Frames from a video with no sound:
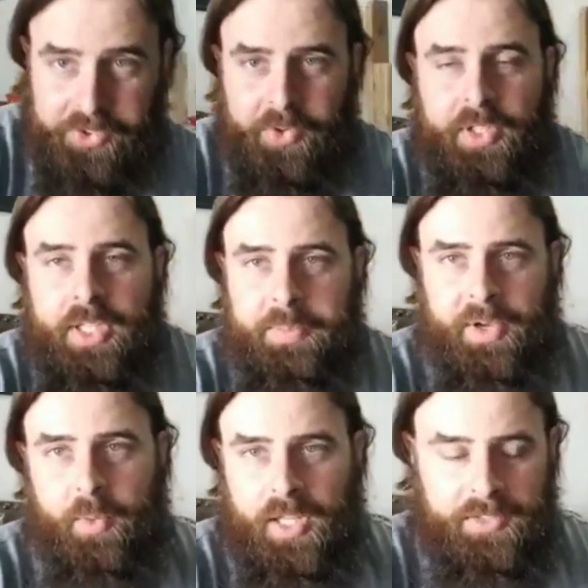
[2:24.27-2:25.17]
an Olympic
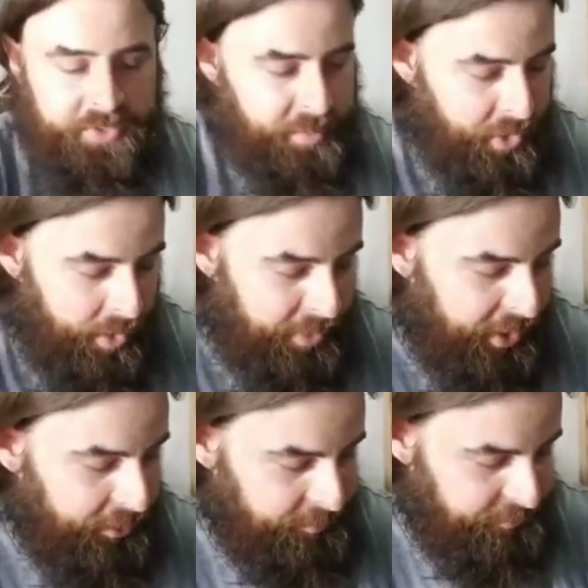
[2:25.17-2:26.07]
weightlifting
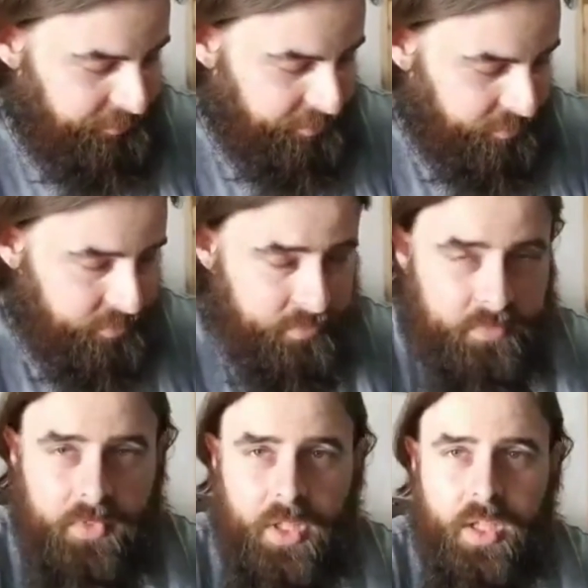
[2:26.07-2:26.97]
barbell,
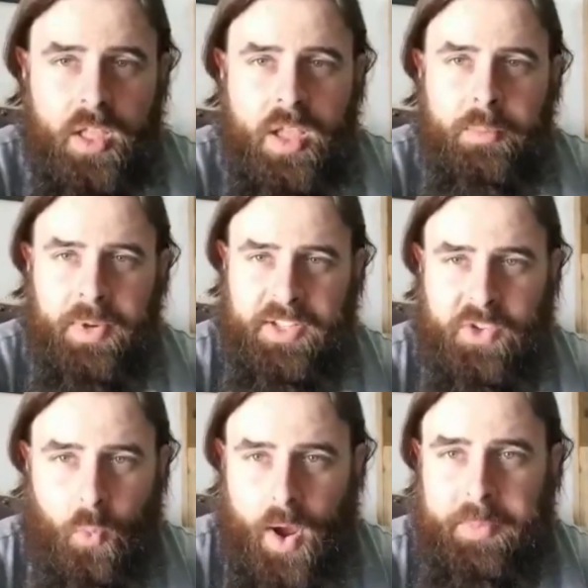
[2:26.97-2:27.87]
but it's
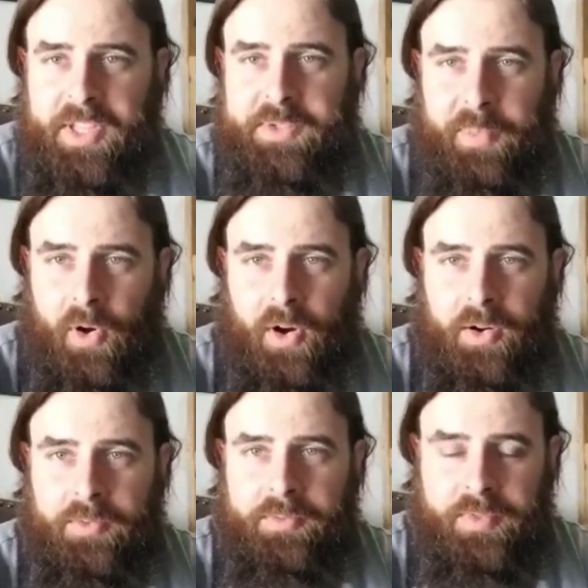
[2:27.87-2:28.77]
a women's bar.
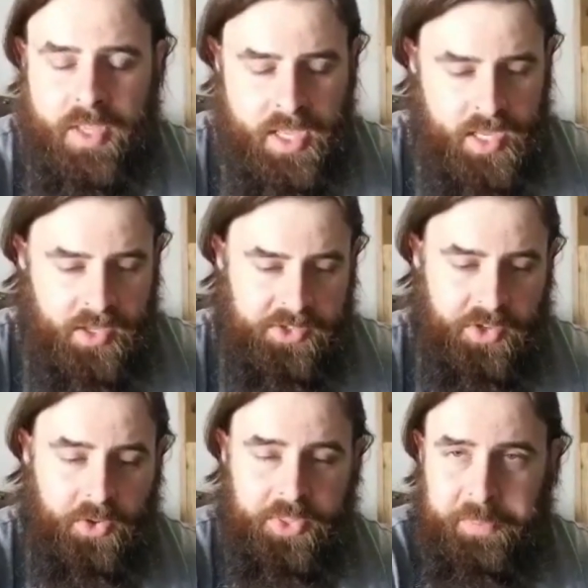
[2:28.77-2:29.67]

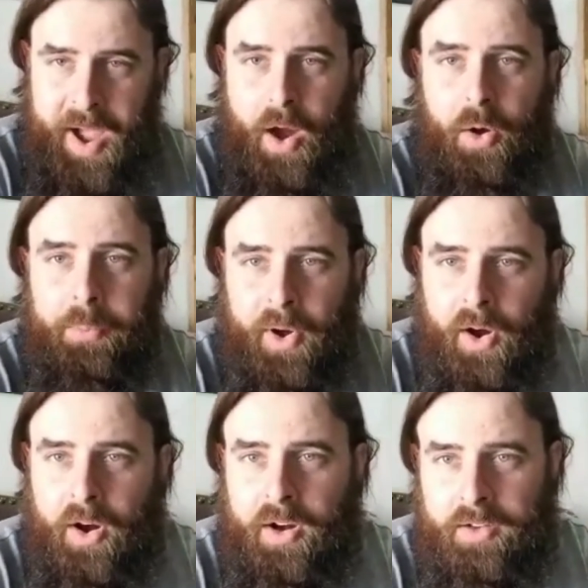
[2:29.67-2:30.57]
So the power
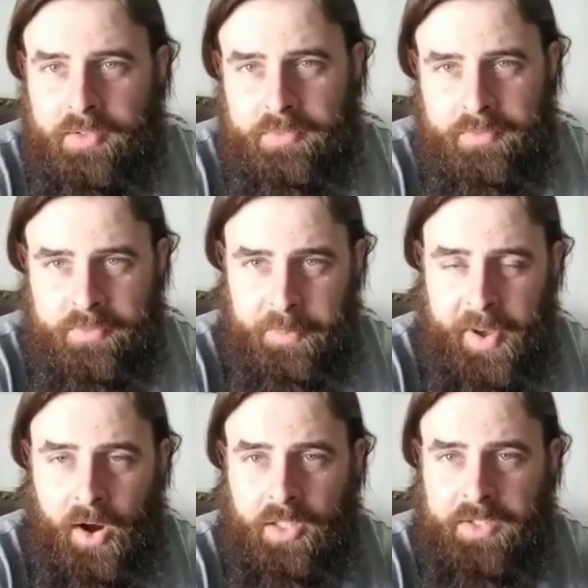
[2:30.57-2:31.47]
bar for
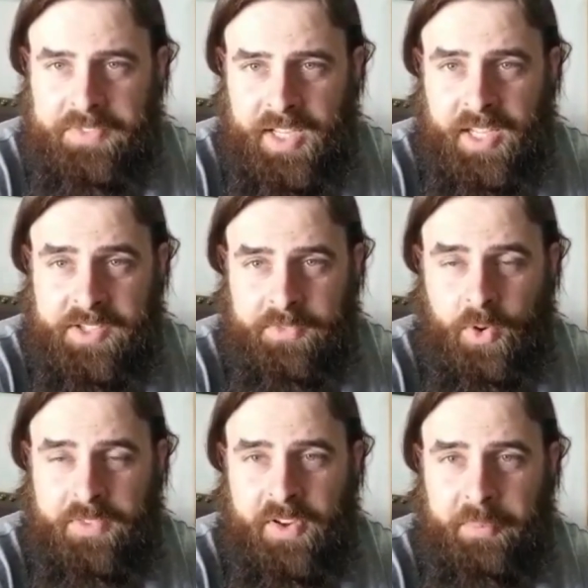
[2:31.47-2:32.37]
powerlifting is
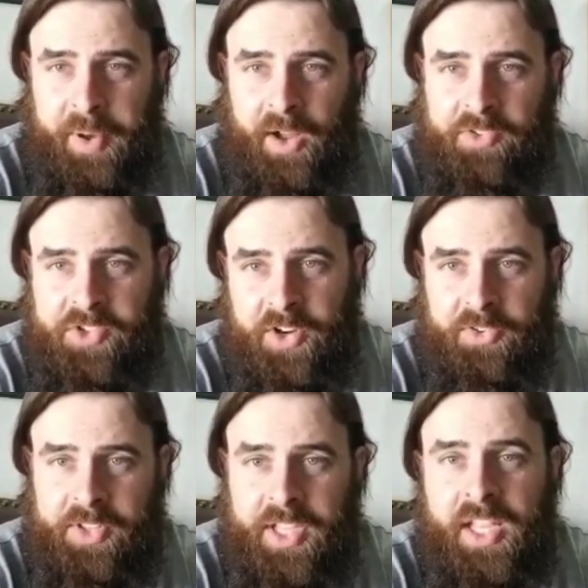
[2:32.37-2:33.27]
45 pounds
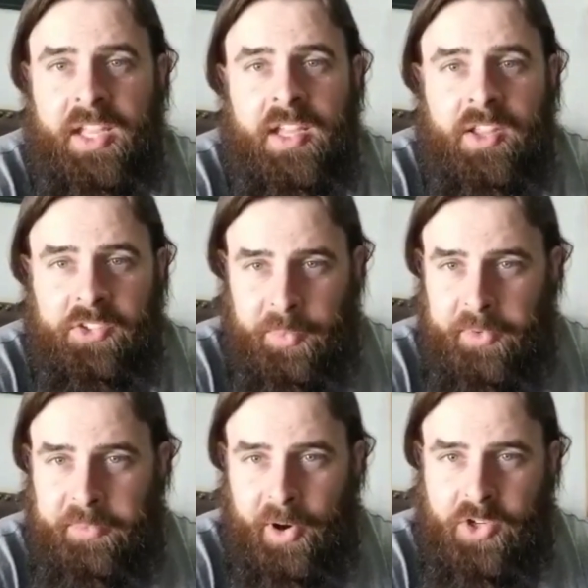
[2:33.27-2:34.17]
generally. Some
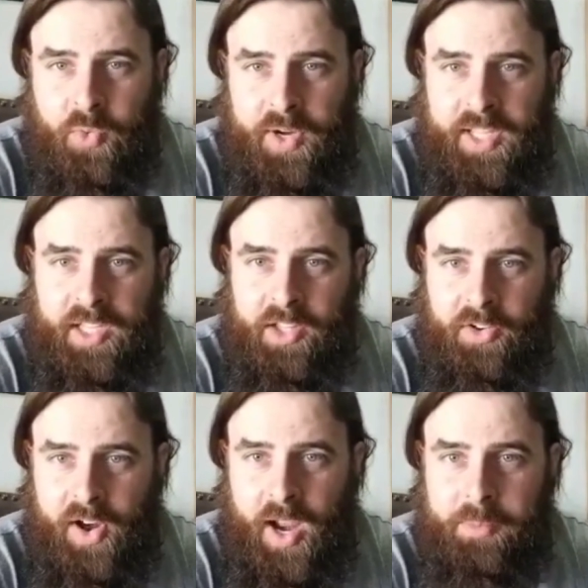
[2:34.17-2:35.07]
of them are 20
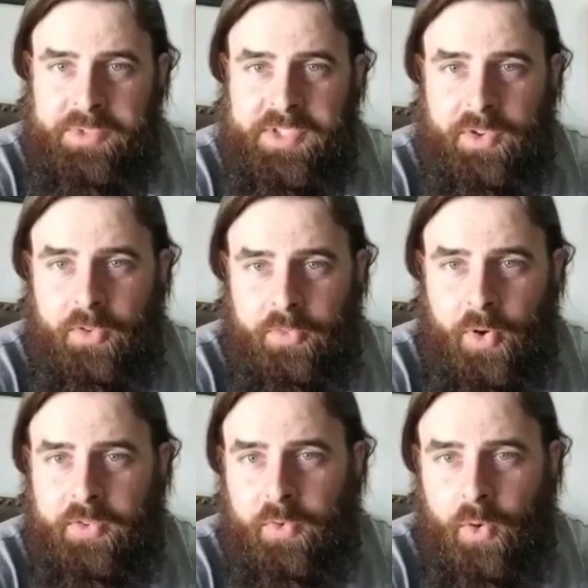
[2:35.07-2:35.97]
kilograms, so
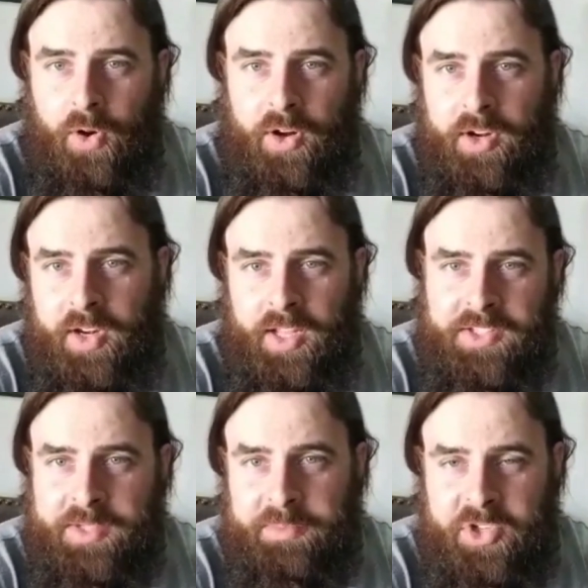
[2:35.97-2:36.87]
44 and
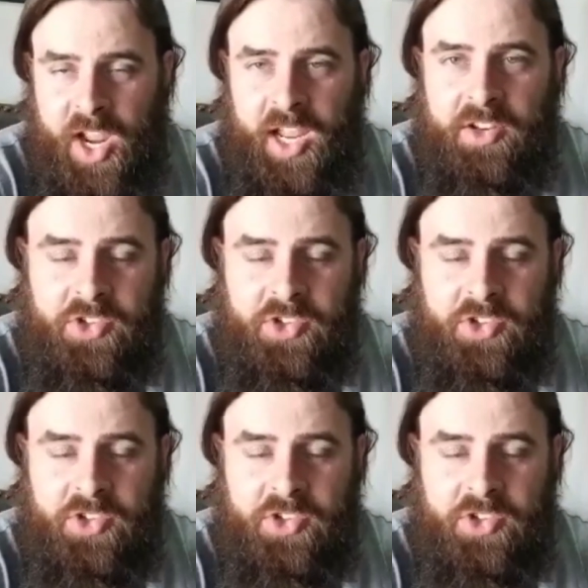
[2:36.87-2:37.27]
some change.